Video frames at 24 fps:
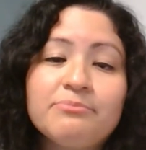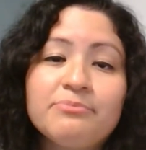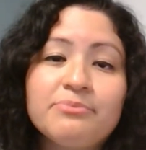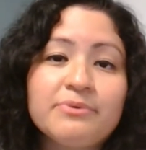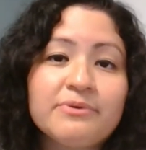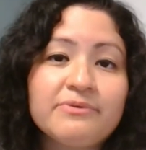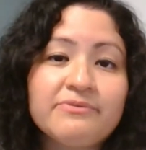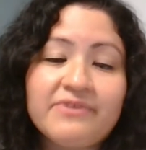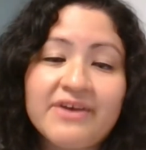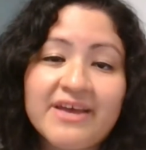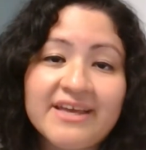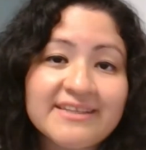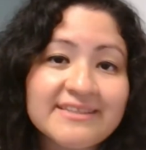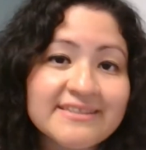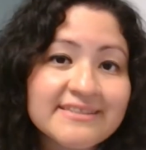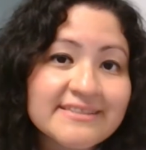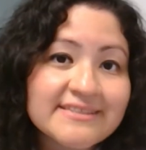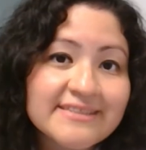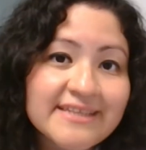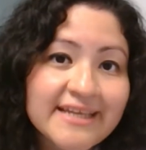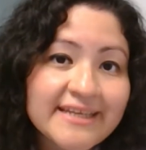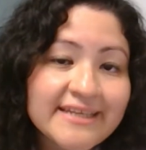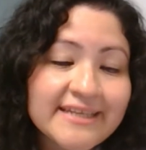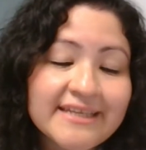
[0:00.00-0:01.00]

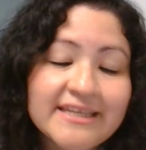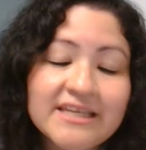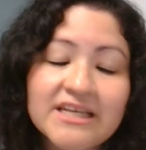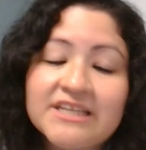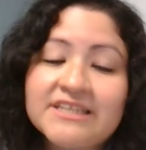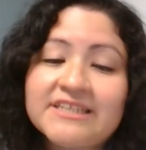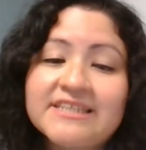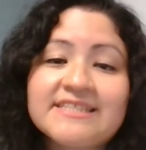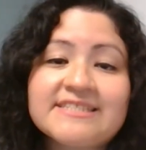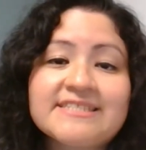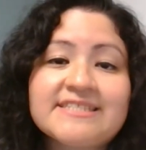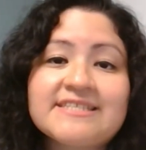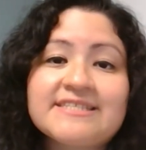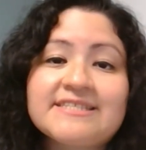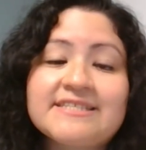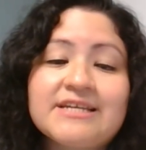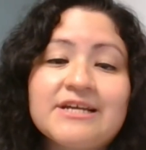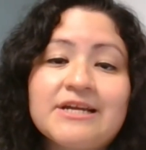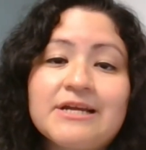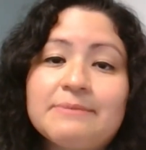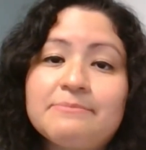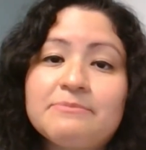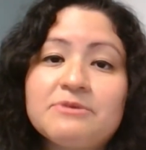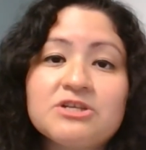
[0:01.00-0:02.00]
prevent any
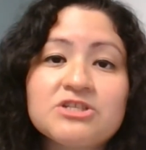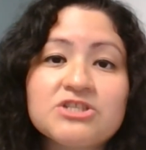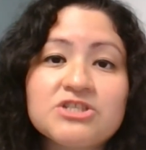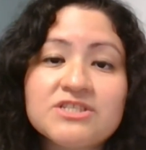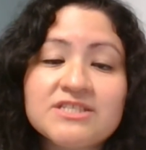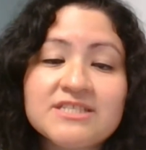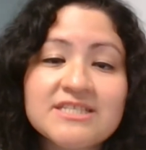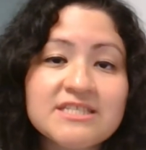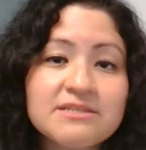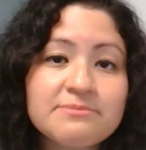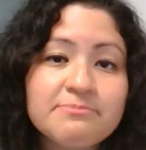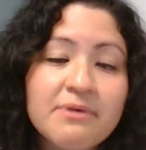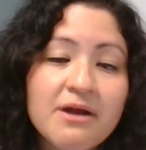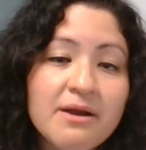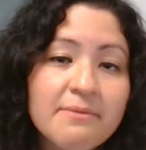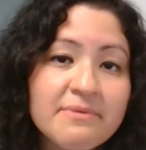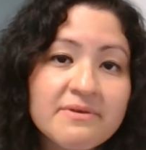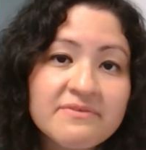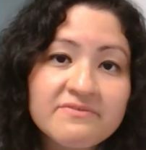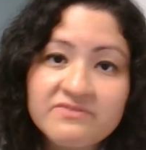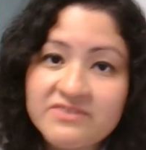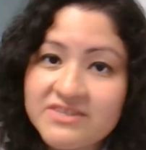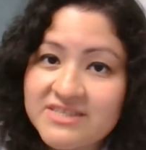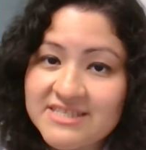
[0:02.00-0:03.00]
unnecessary emergency
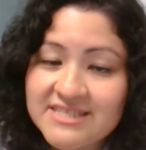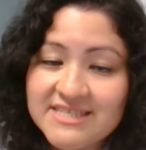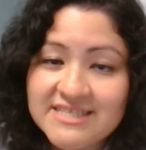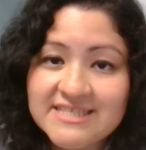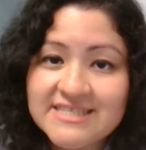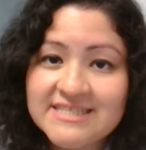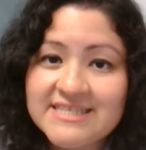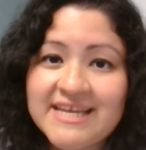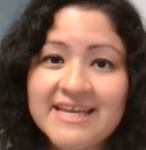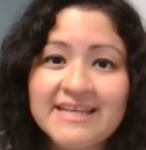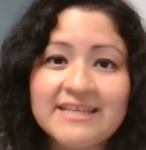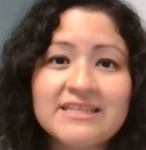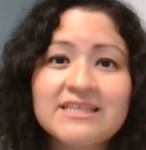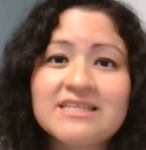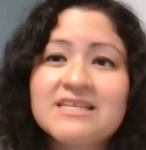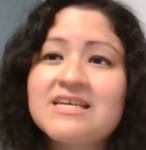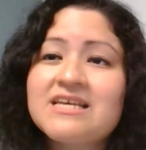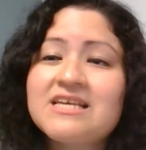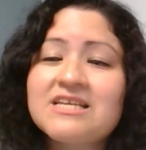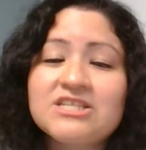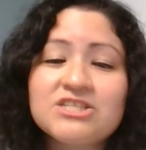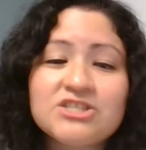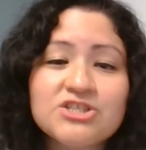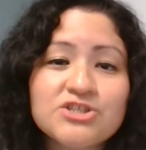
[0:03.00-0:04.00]
department visits and
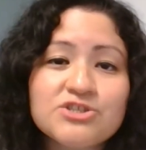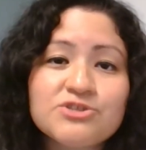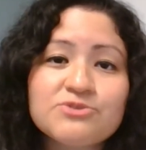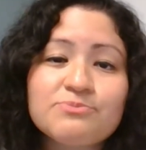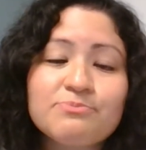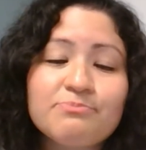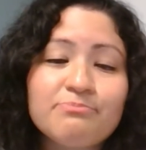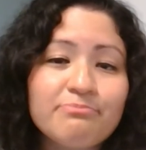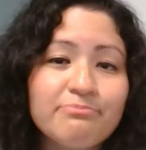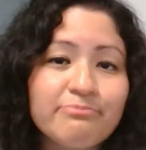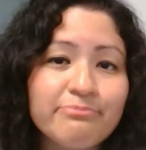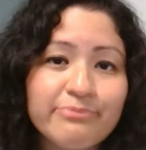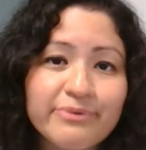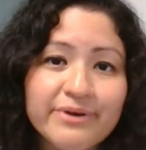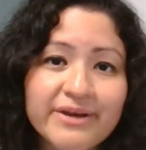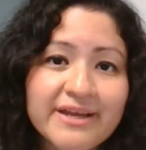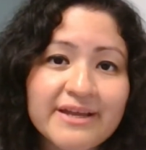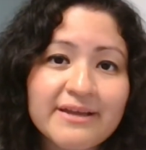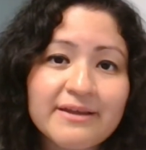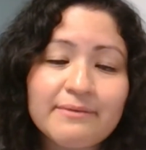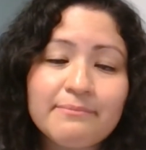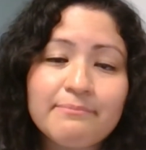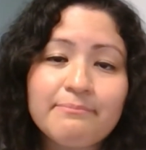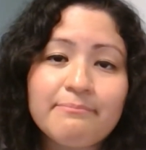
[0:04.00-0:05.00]
just
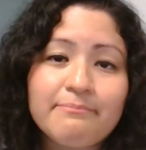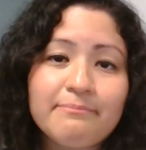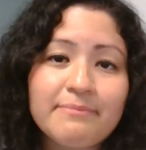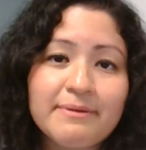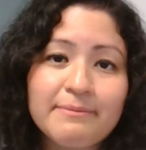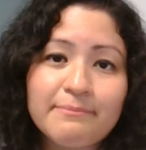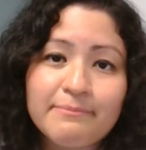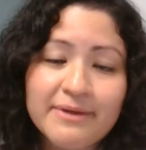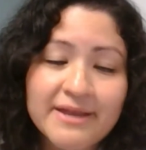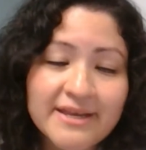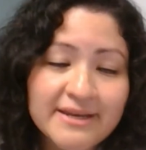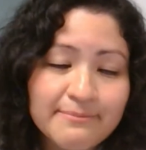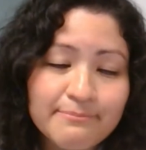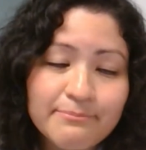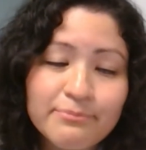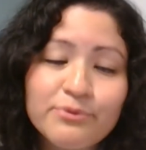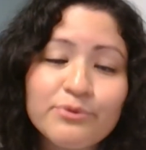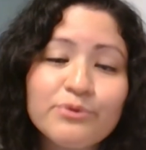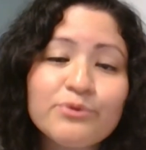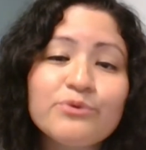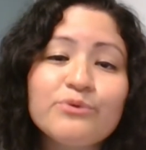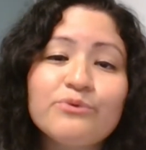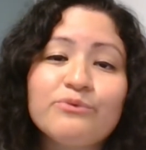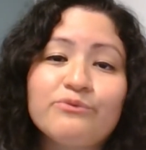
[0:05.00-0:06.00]
bring and
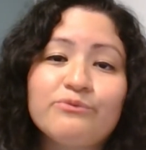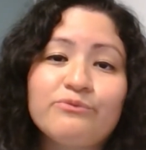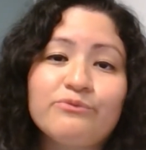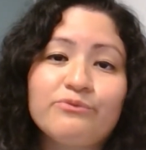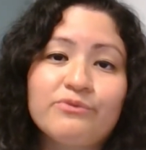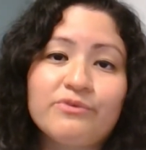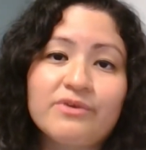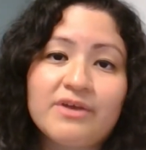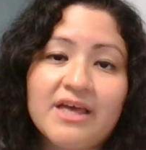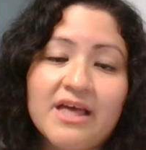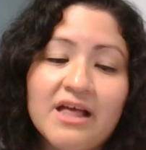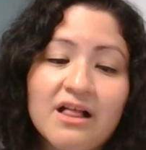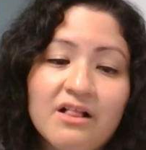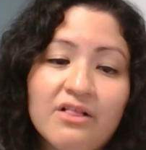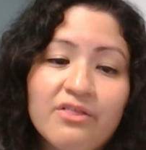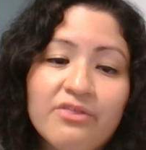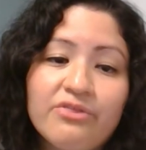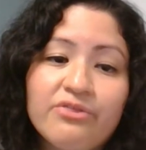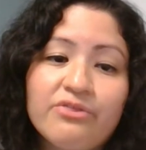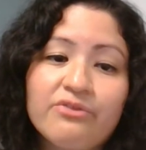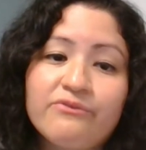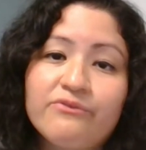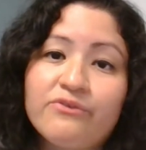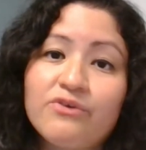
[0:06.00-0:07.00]
improve
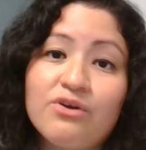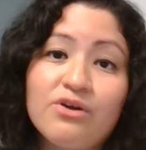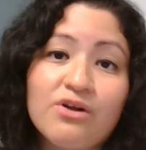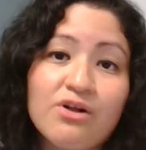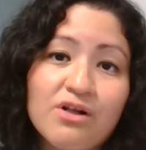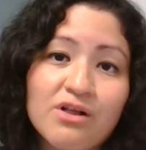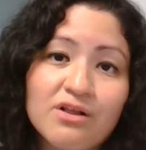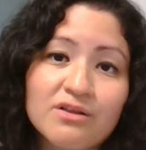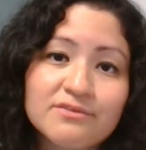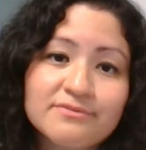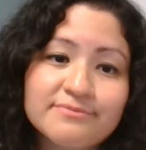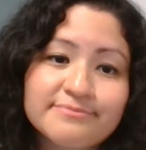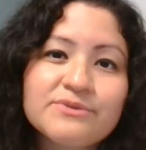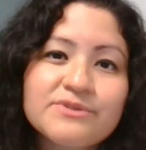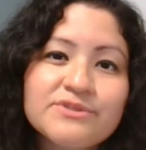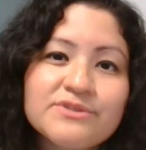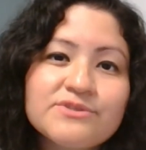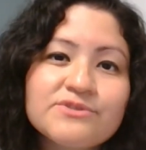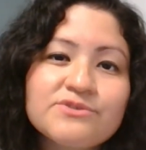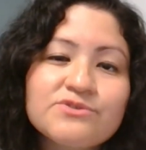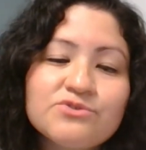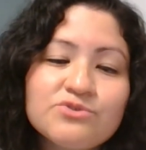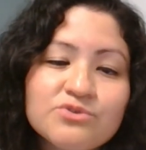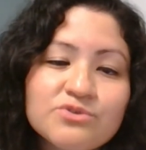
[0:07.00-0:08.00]
health for all. It
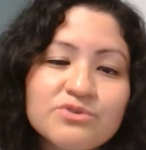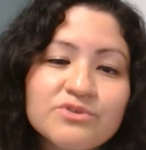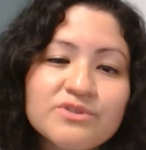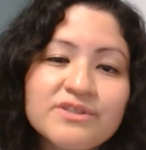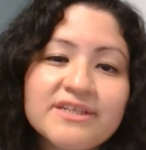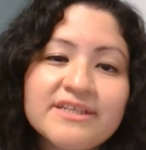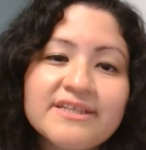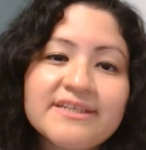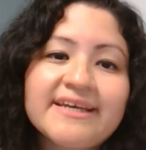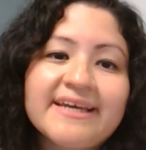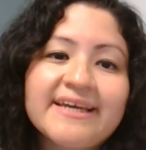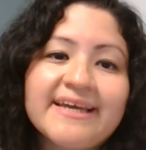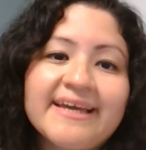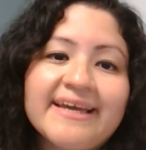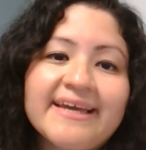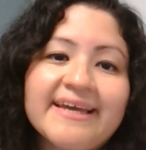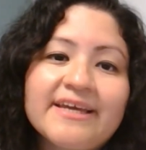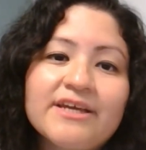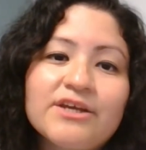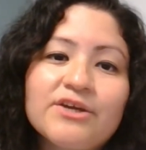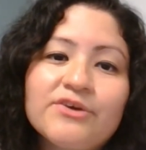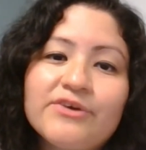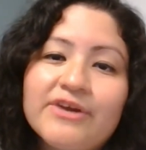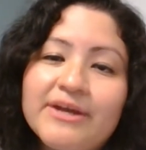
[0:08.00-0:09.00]
was truly
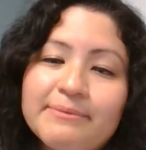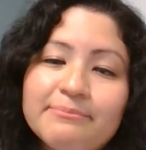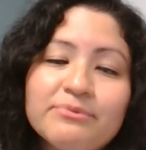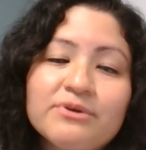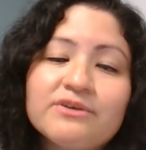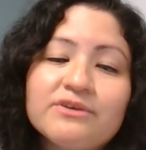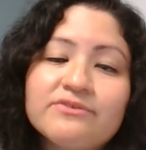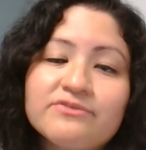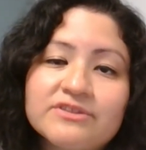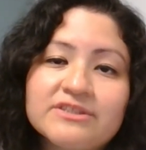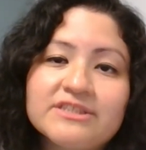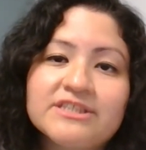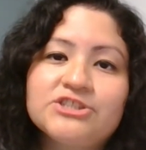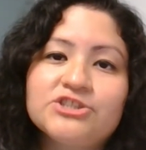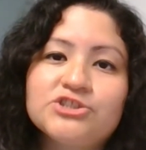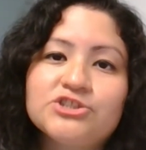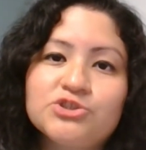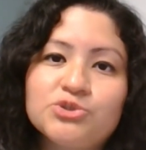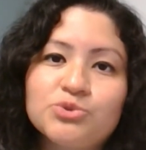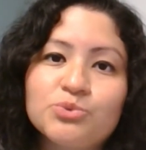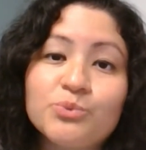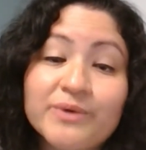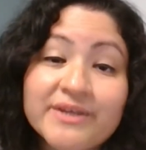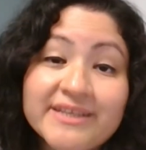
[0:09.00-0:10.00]
a great privilege
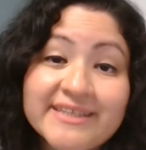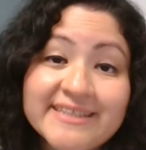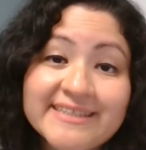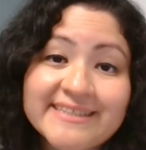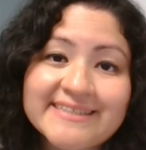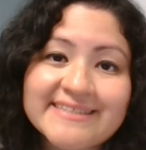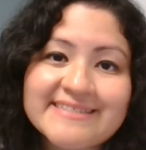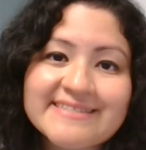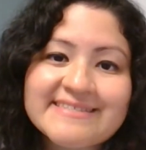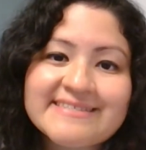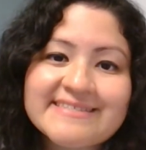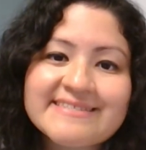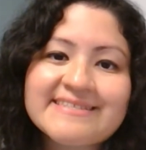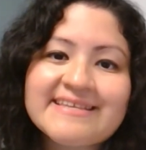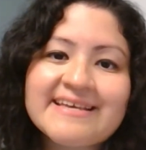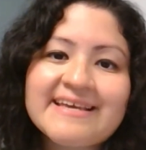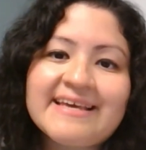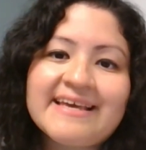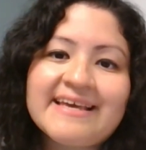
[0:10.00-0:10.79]
to witness